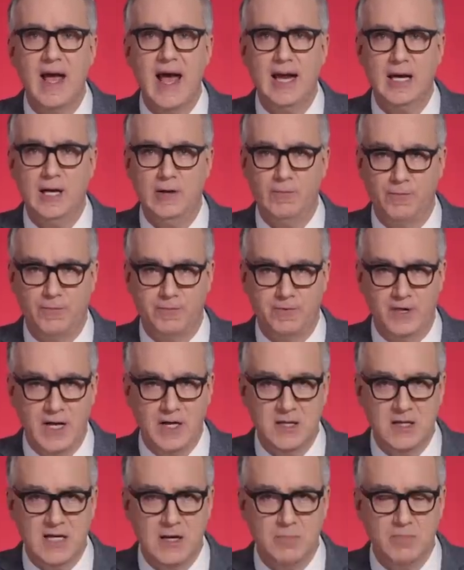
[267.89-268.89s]
and if
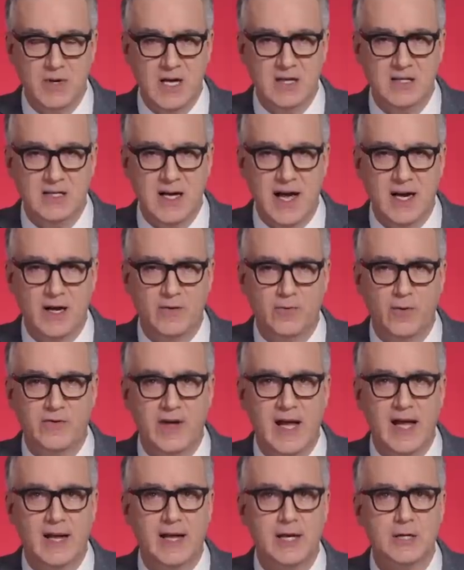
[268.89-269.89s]
Flynn can be indicted for
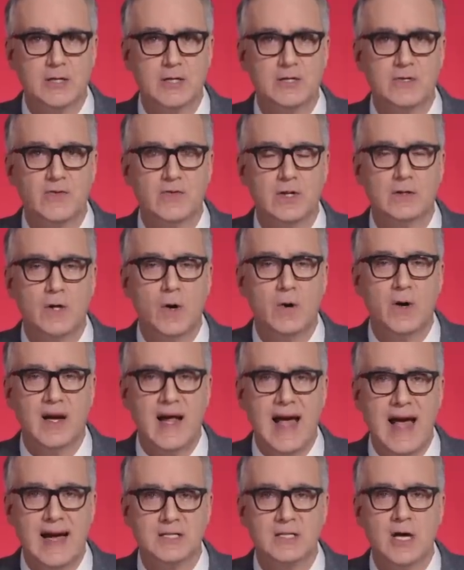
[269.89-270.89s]
violations of the
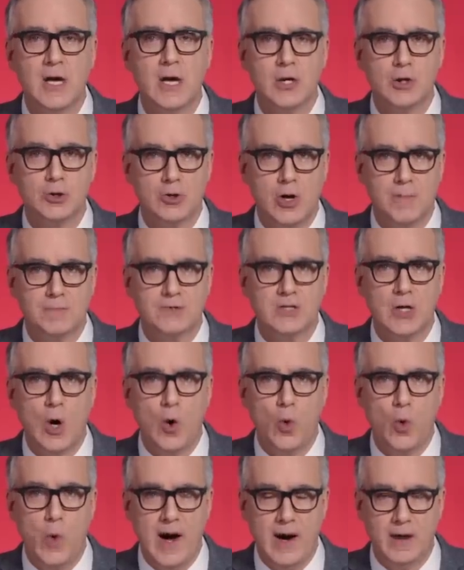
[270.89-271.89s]
Logan Act, Trump's
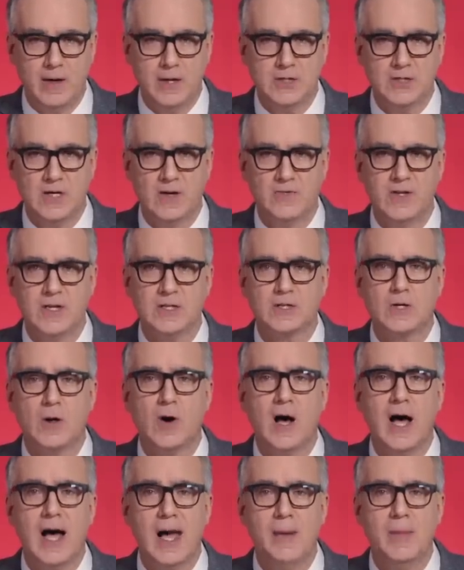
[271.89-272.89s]
awareness of this
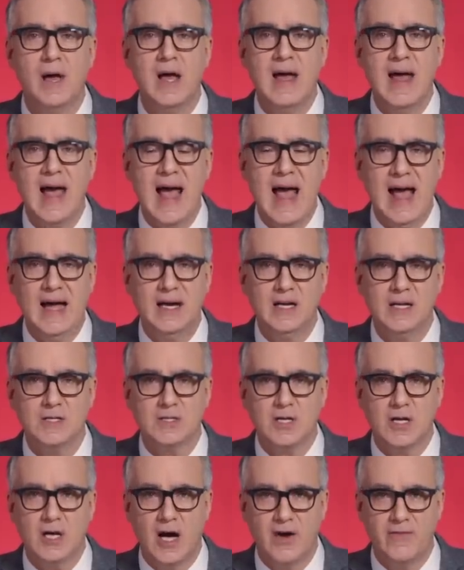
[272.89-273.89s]
crime and
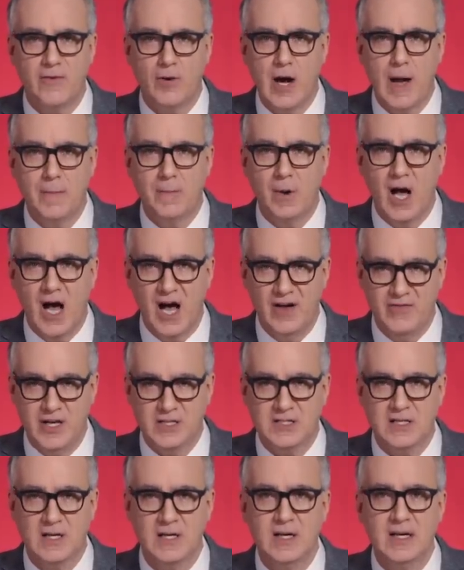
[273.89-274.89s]
his cover-up of
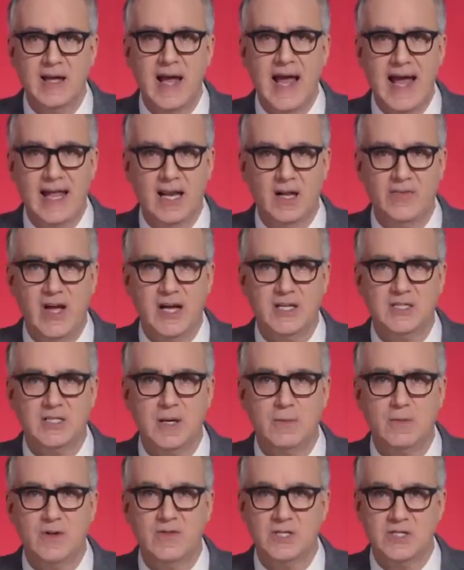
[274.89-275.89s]
it elevates
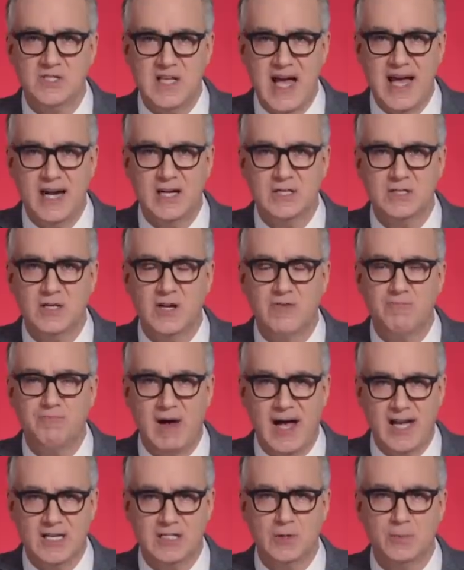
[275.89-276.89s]
him to the status of
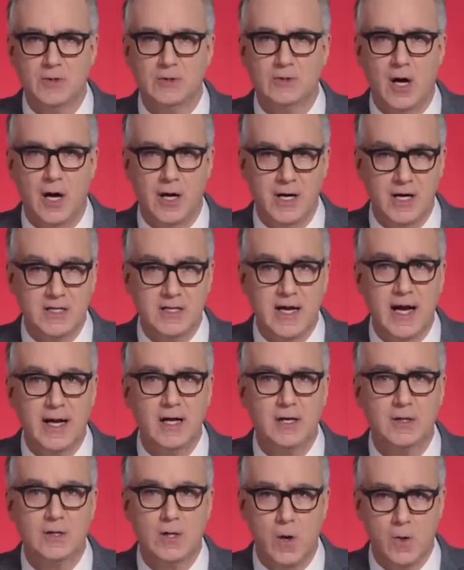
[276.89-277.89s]
possible
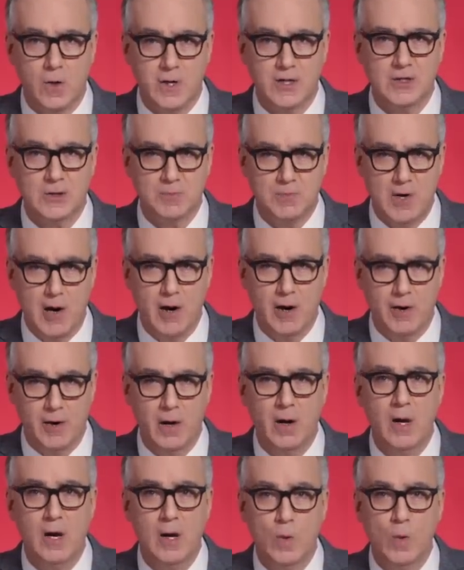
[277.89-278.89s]
unindicted
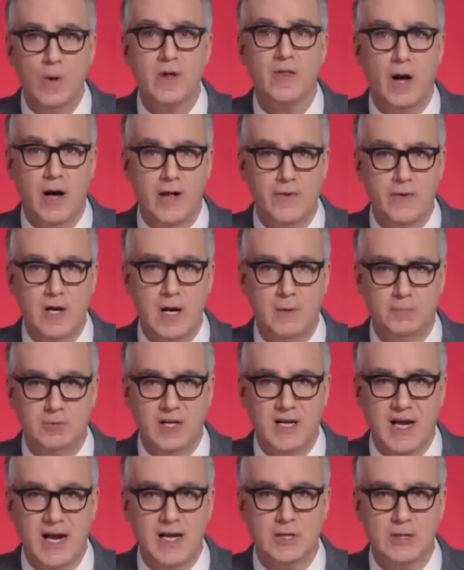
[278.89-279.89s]
co-conspirator, with other
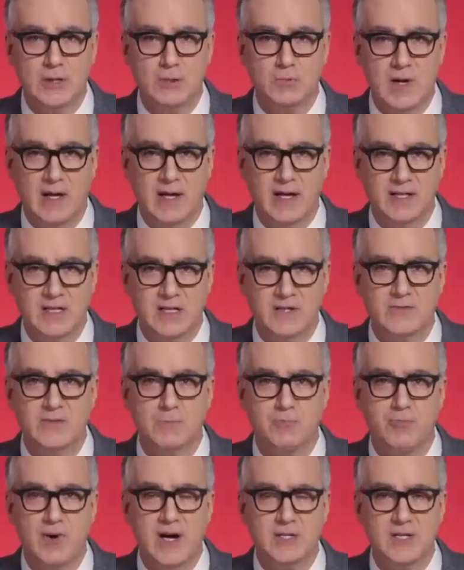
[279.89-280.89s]
implications relative
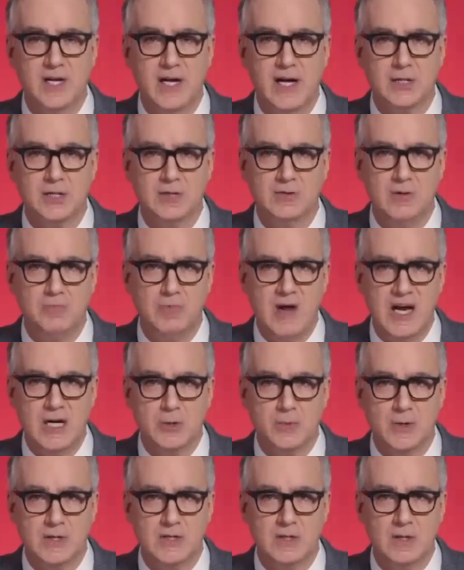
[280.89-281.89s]
to presidential
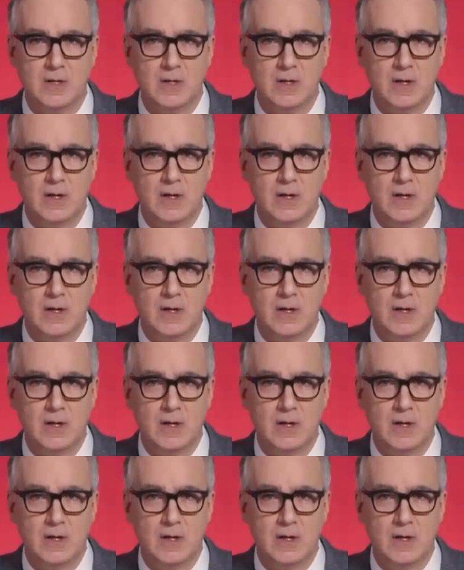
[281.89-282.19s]
impeachment.